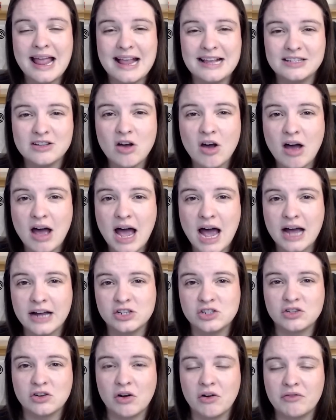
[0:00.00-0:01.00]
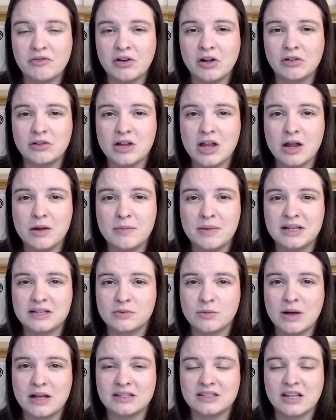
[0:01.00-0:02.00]
He's got a high shot volume
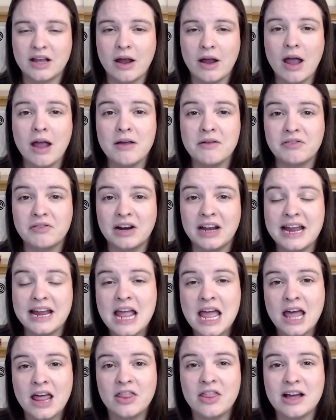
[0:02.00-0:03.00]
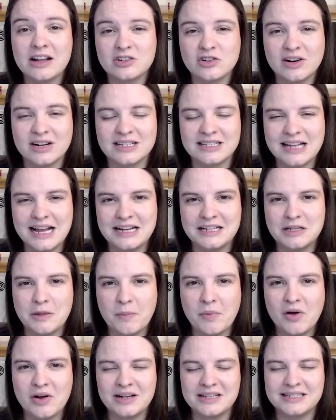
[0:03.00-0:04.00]
as well, so hopefully that translates to
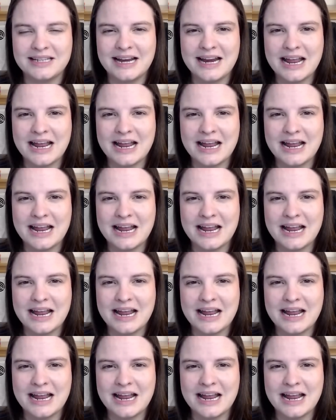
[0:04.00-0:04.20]
points,